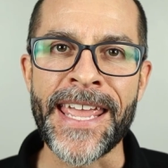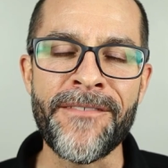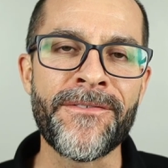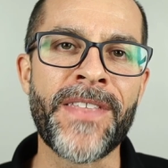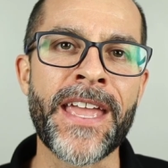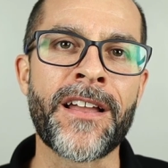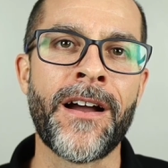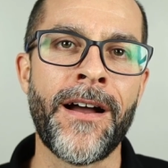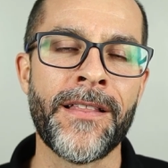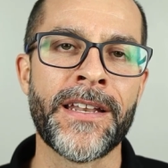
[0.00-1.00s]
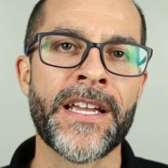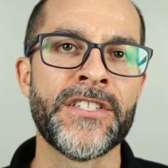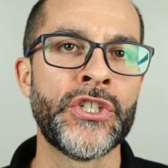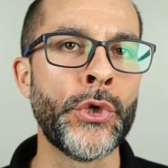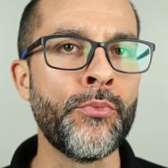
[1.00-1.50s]
If they
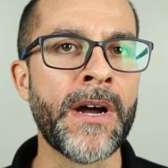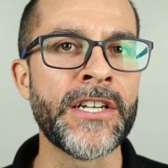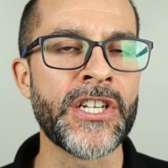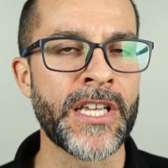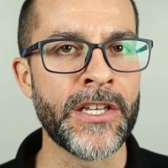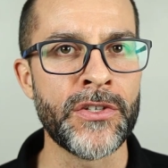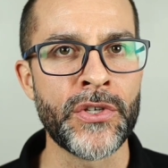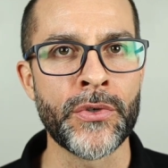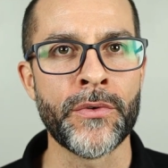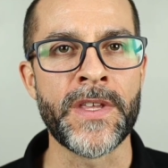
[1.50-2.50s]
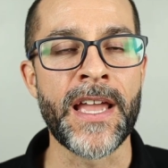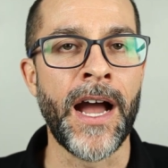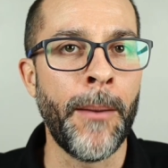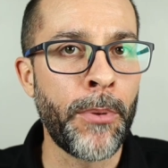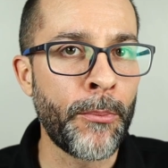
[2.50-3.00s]
colonize too much into the
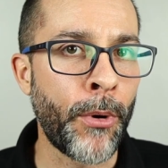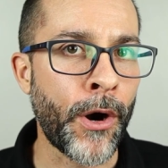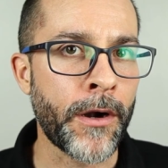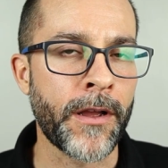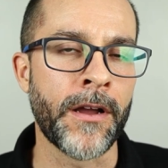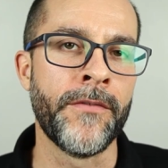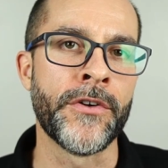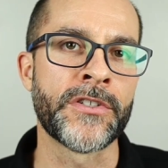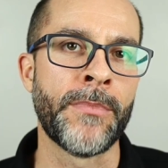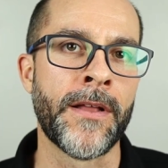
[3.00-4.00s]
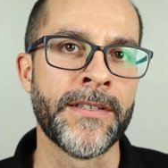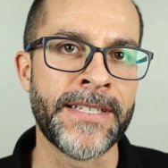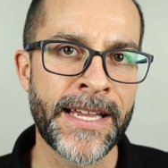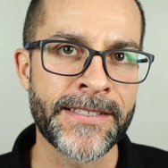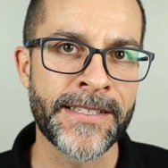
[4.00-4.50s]
upper part of your small
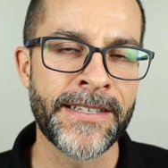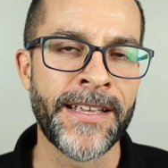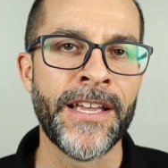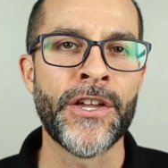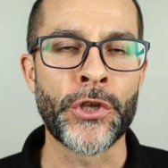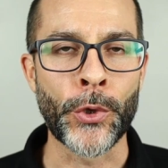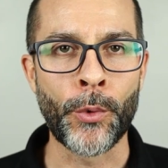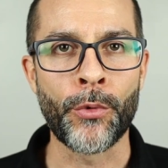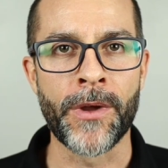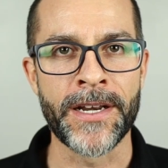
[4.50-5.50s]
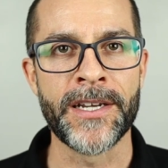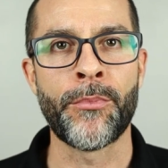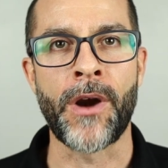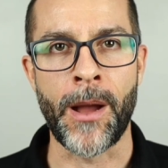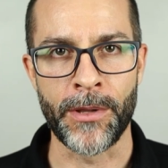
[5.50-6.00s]
intestine, you will run into
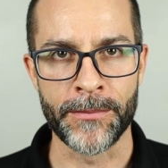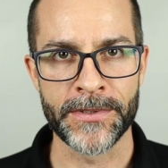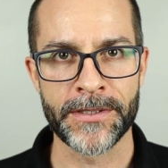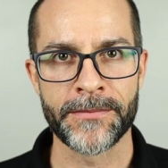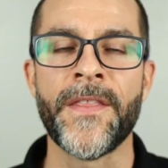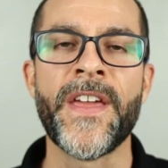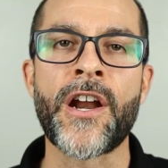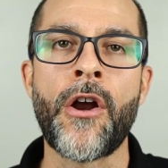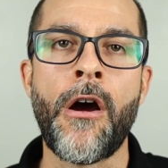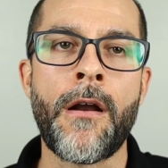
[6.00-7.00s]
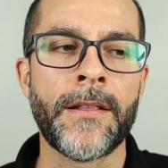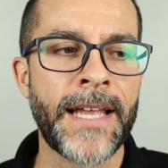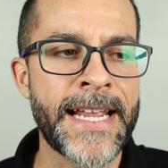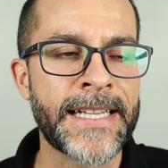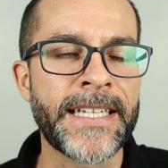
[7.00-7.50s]
problems. There are
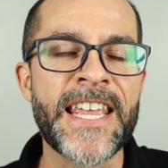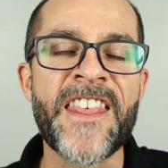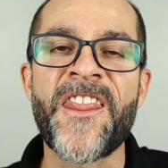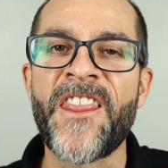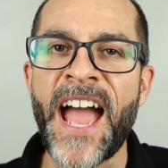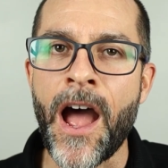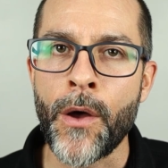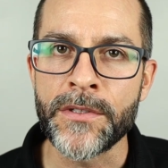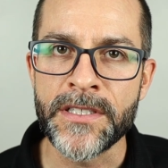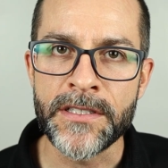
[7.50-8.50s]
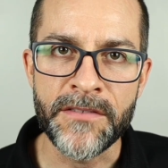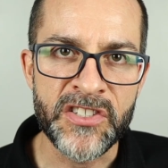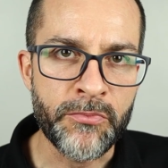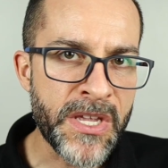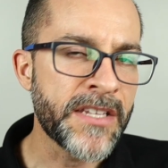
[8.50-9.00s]
likely thousands of
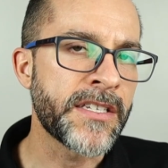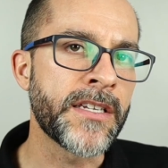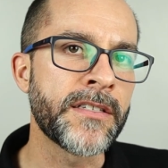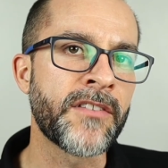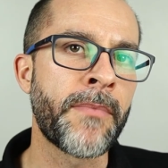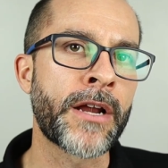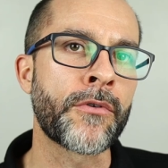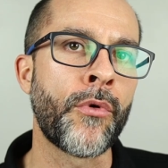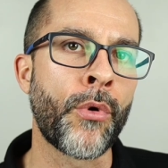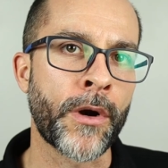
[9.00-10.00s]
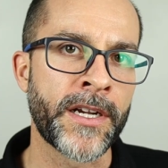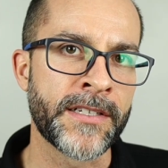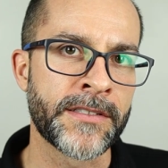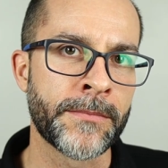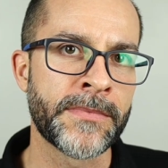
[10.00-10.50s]
species of
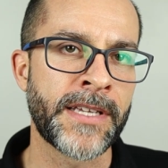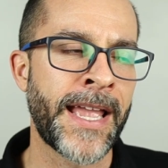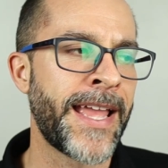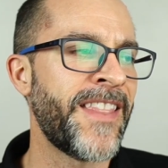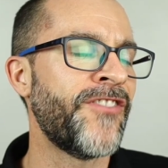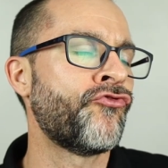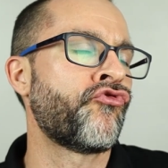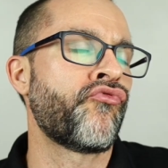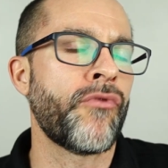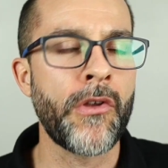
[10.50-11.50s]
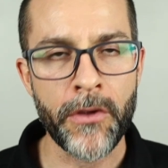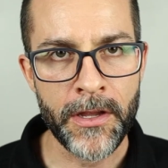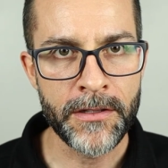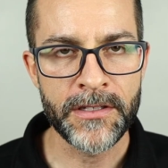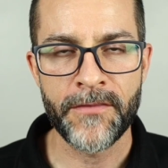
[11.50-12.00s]
microorganisms and
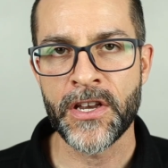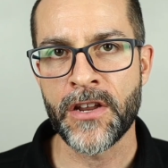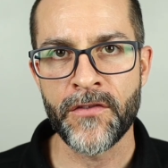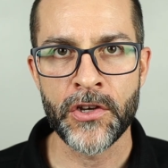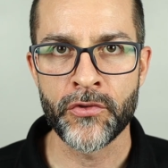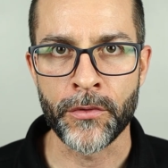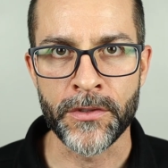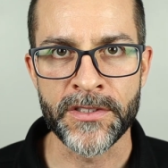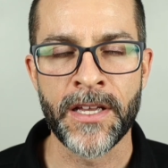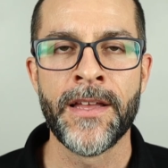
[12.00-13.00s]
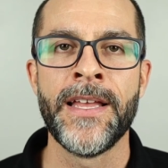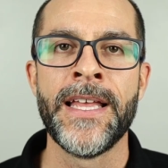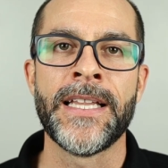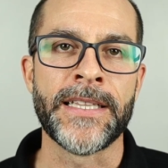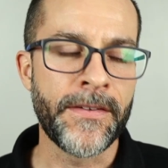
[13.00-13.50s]
trillions of individuals
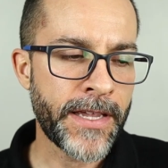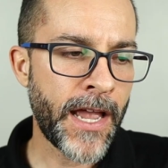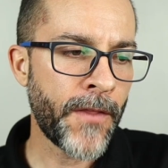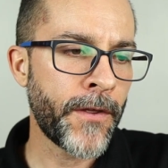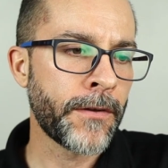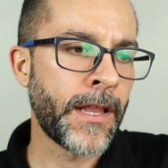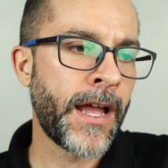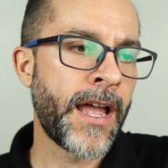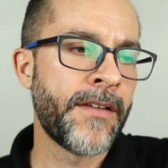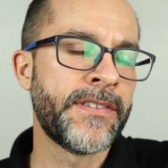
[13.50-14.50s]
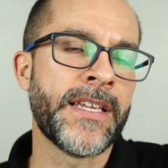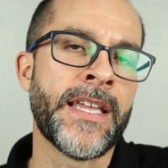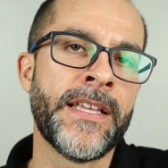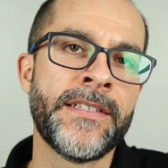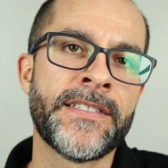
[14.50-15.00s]
living out their lives
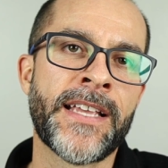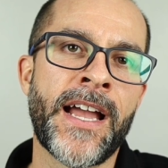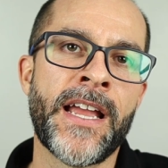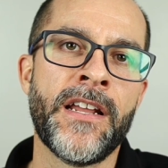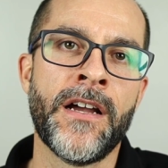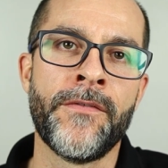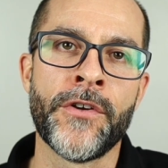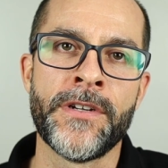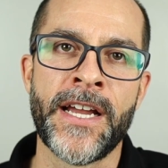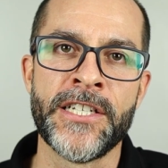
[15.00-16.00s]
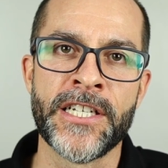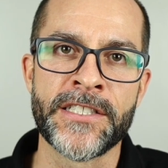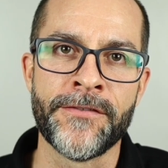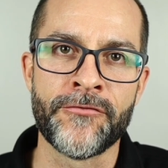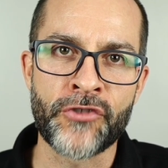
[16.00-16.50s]
inside of your
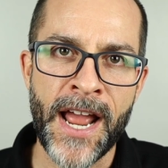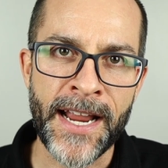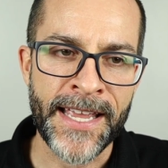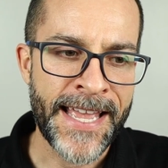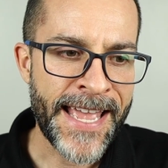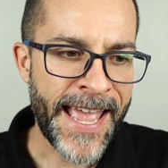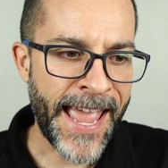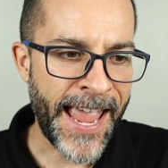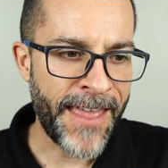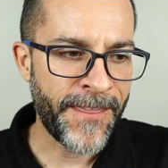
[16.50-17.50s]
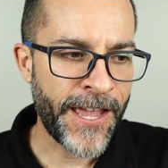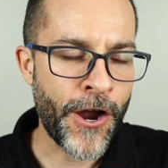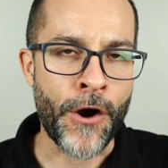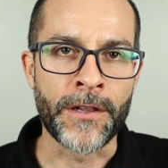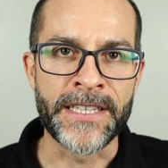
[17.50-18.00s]
digestive tract, and they
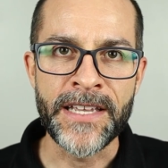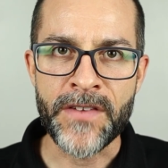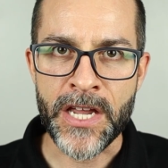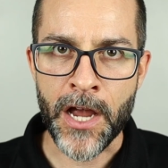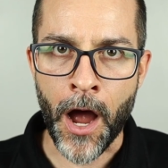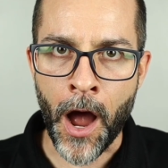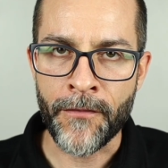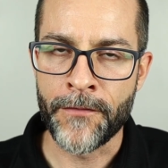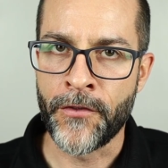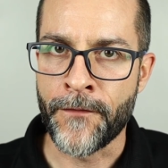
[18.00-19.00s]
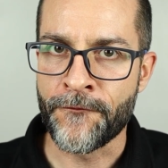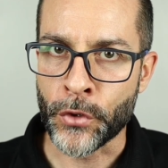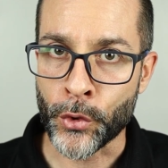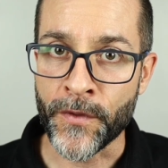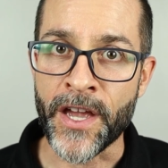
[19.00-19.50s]
are living off of the
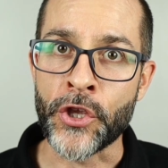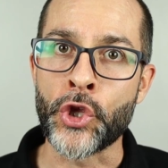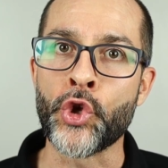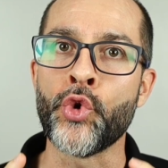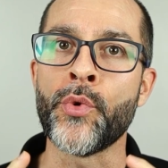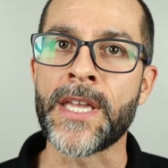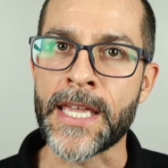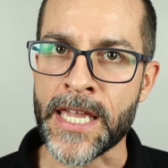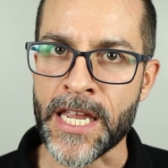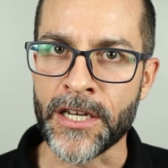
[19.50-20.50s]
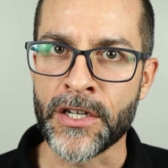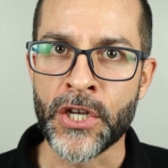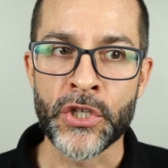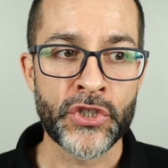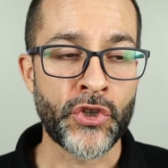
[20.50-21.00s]
food that you eat.
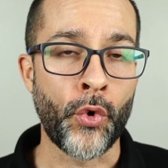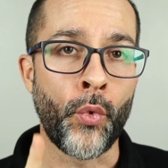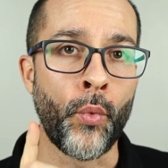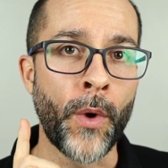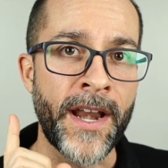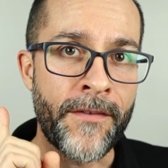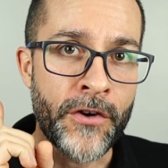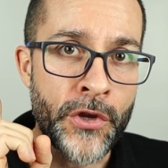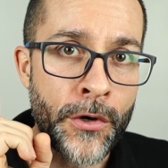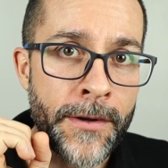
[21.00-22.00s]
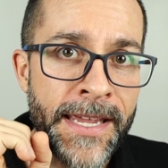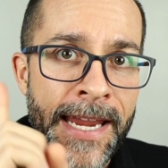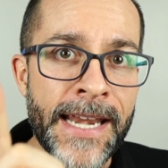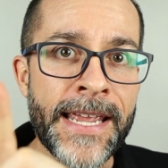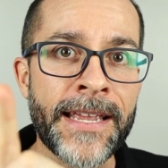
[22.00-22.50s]
So whatever you're
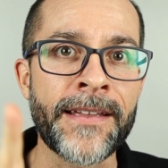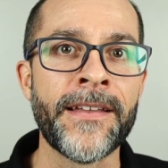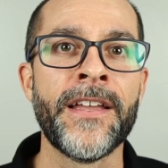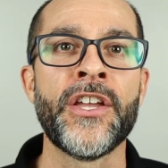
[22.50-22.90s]
eating,